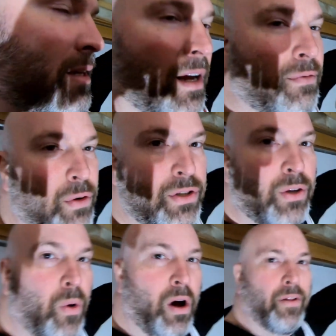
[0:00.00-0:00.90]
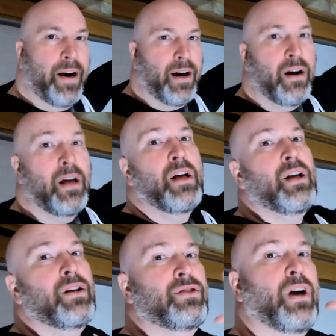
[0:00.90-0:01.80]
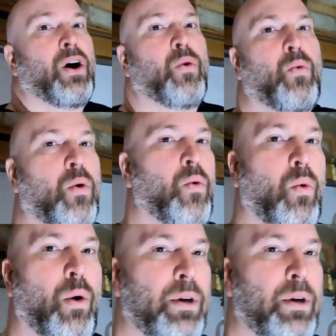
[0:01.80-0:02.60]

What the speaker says: enough towards the wall there. So what we